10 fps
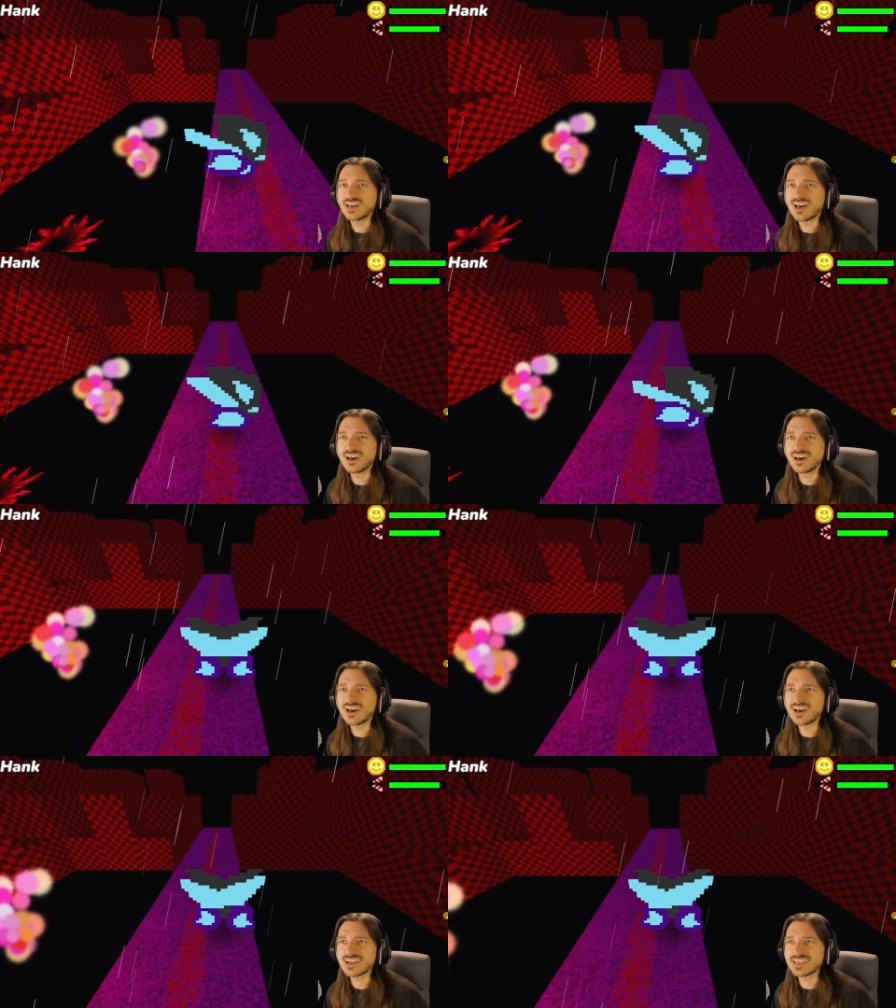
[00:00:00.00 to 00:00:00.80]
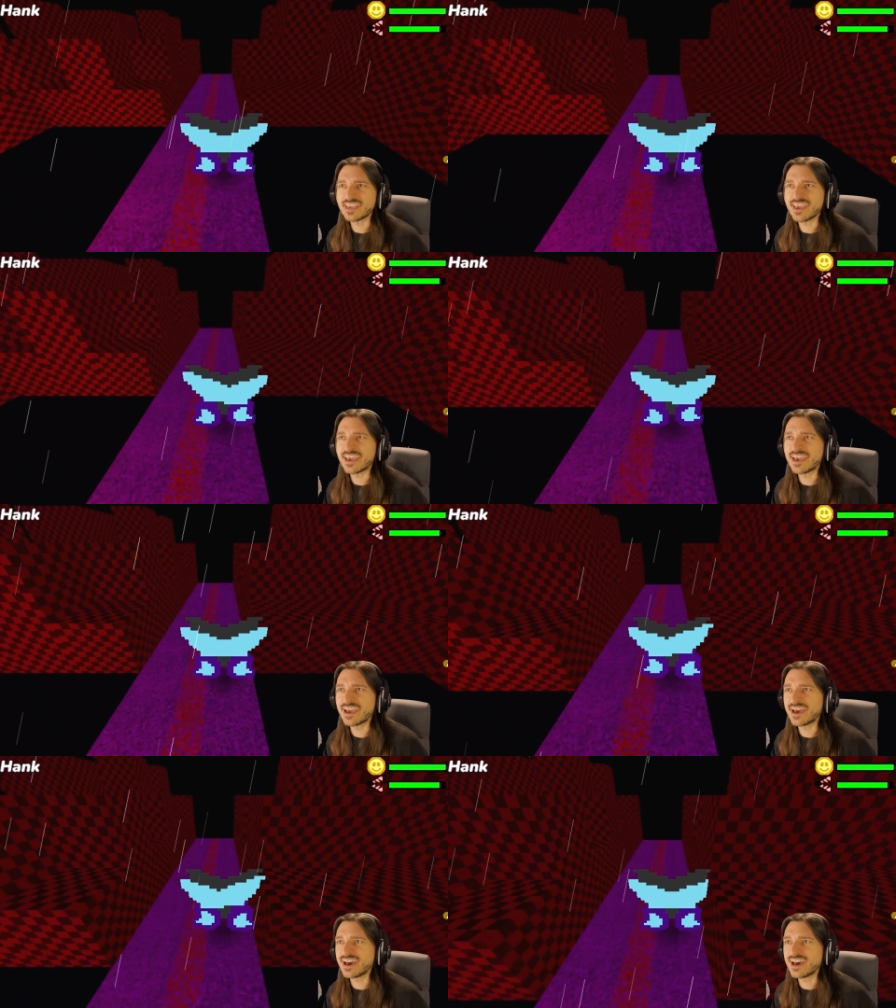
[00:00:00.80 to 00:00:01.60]
Ah,
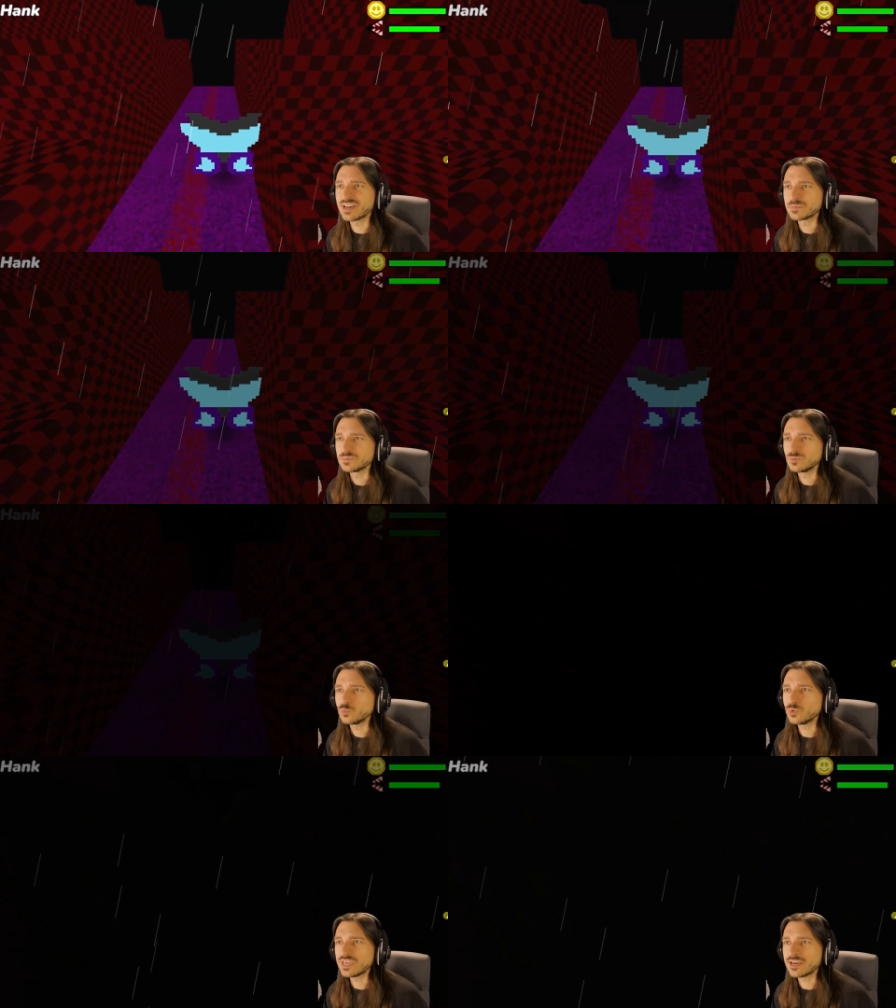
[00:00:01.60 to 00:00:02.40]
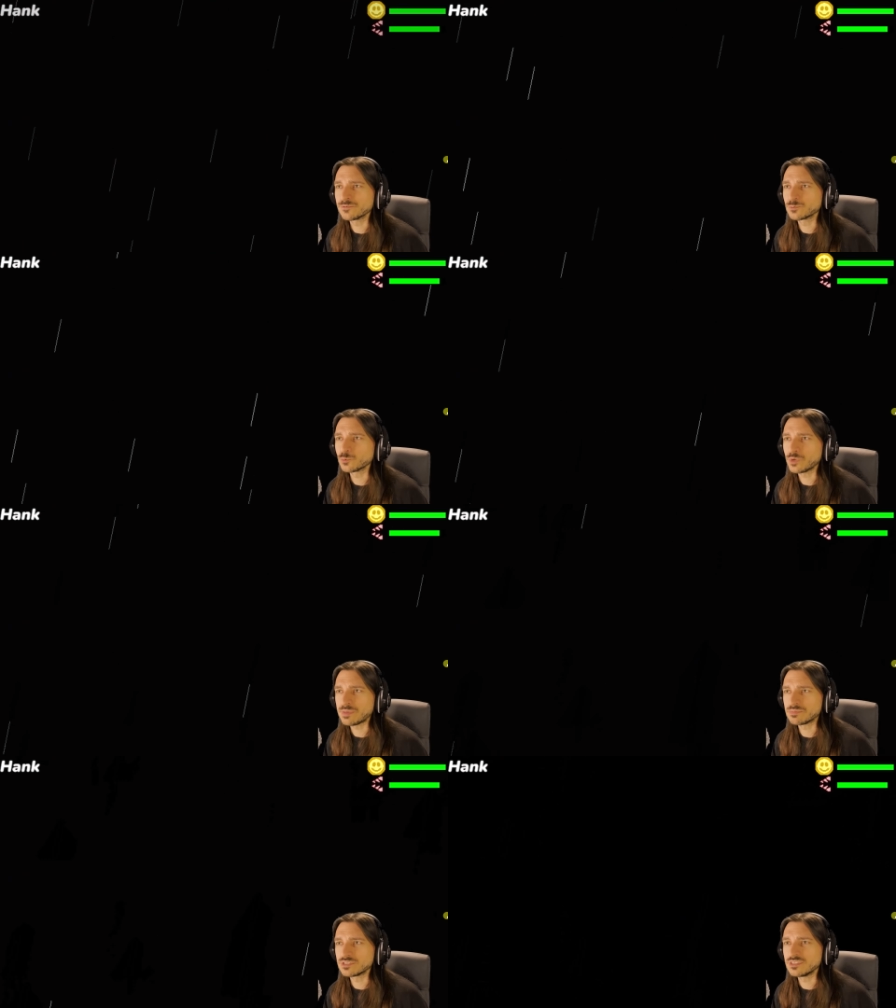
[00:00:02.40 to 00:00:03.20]
yeah. We have
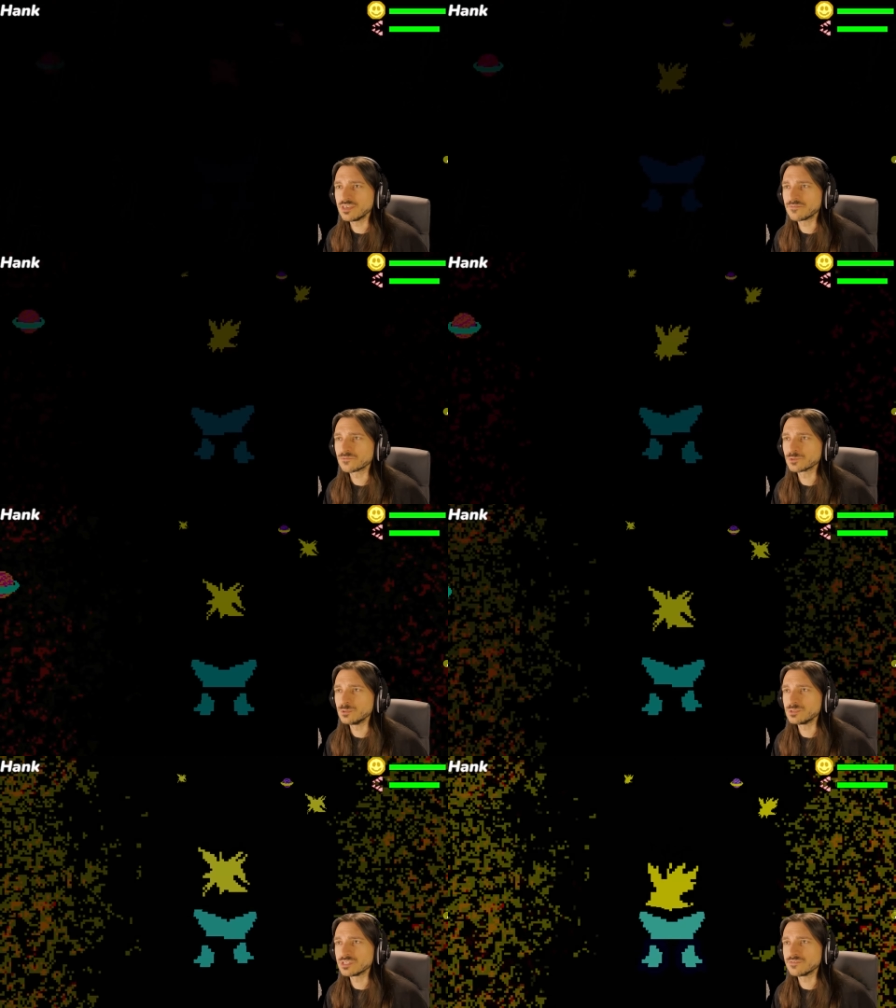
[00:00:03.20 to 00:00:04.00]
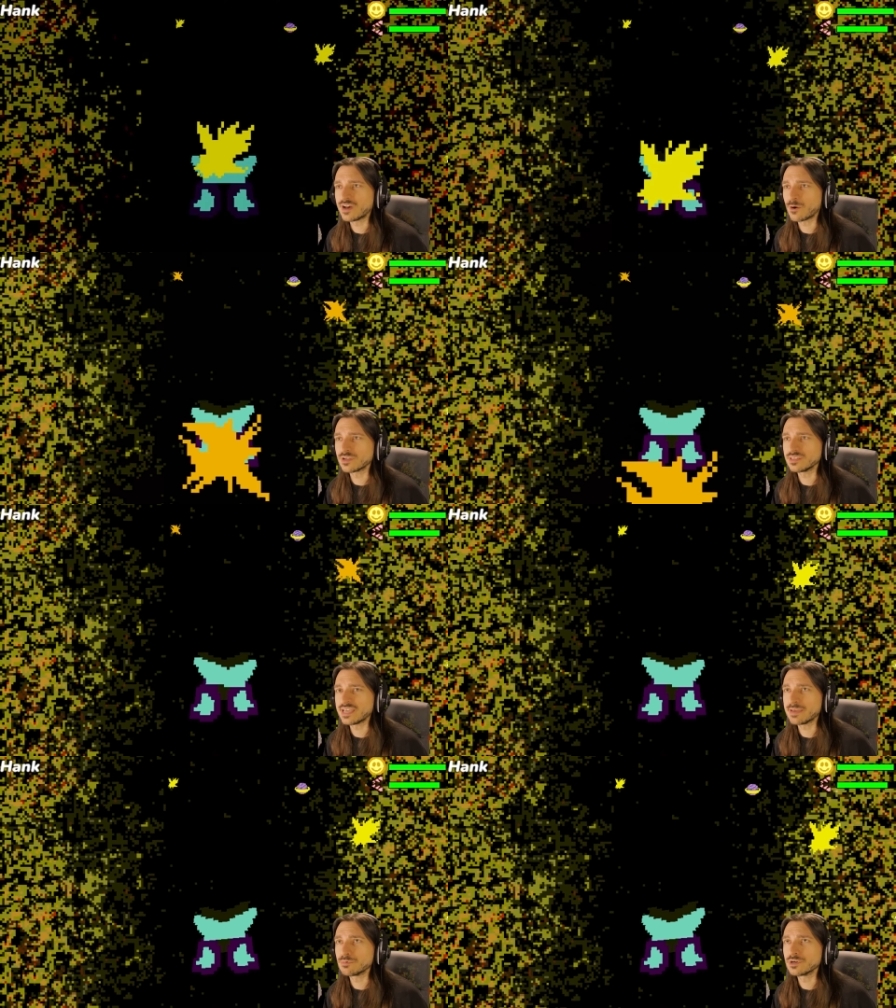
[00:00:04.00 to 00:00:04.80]
reaped the fruits of our
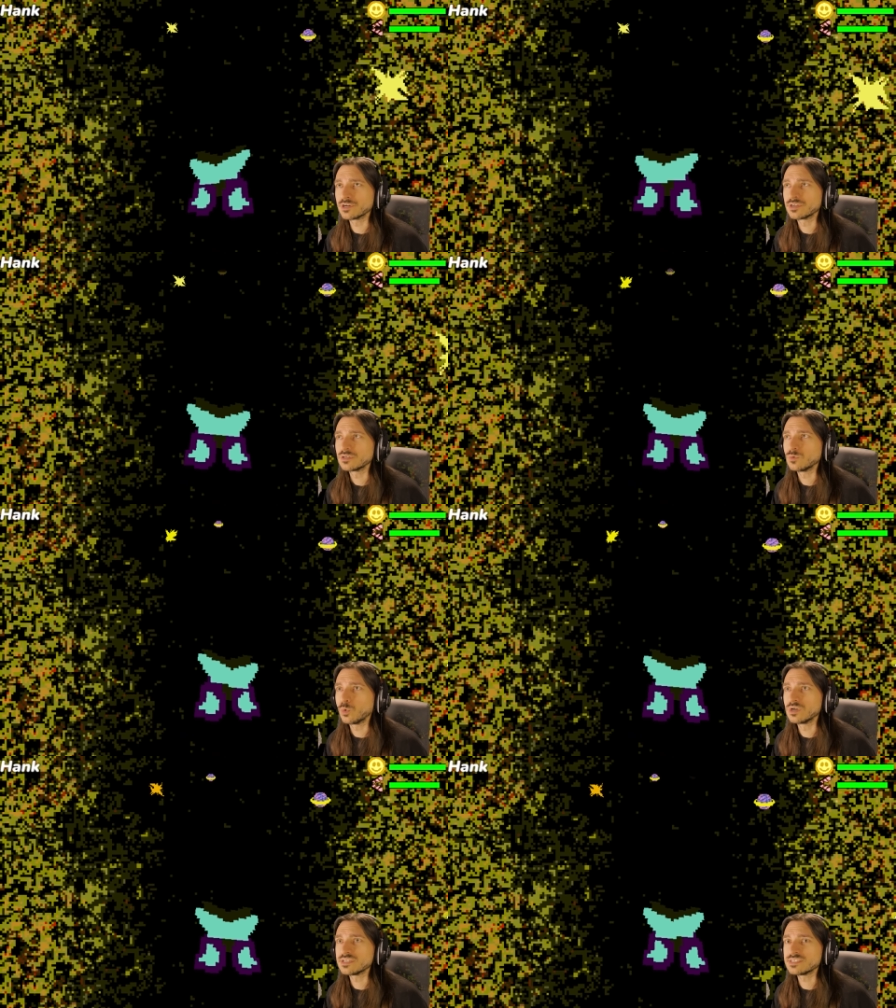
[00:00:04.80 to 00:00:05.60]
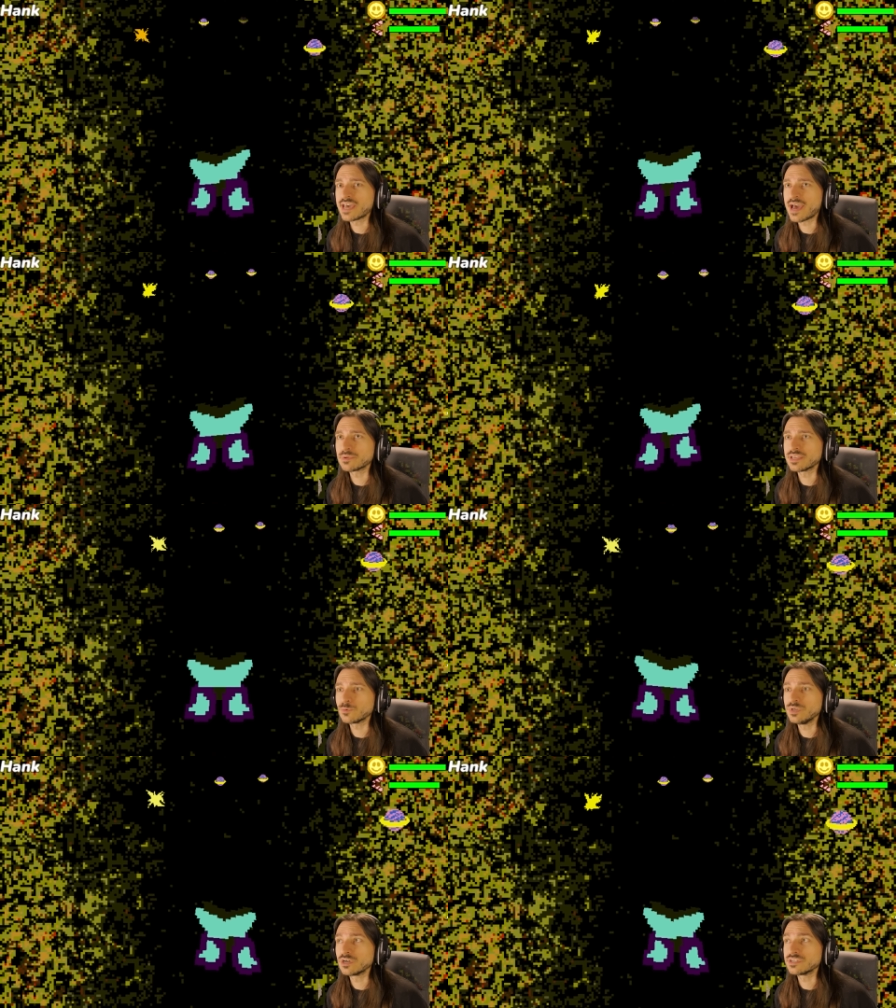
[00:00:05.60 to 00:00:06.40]
labor. What is
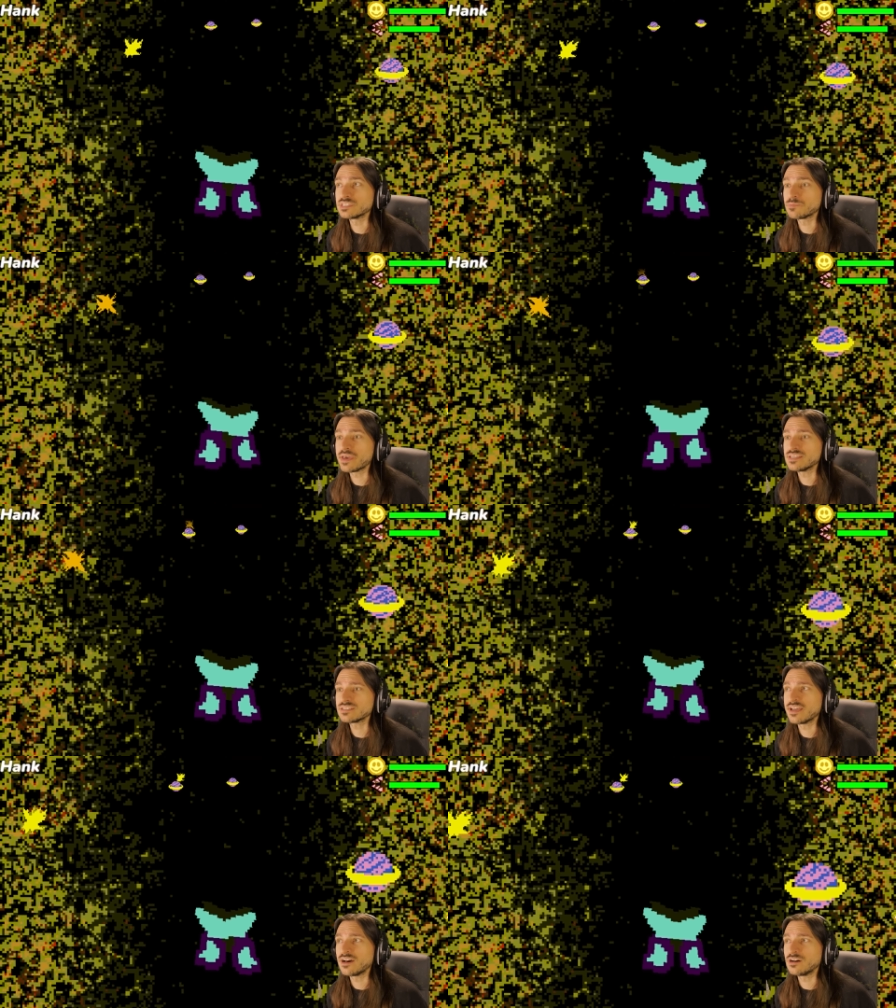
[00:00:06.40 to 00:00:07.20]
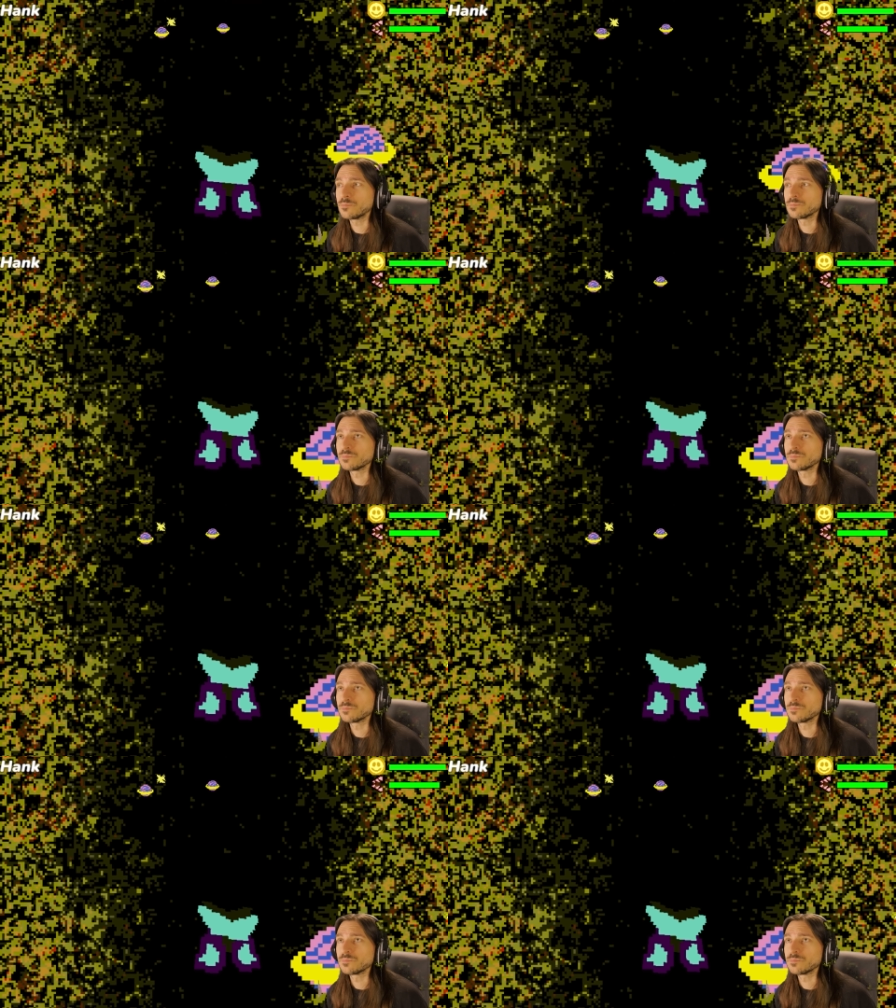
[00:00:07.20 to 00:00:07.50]
happening? We are in space now.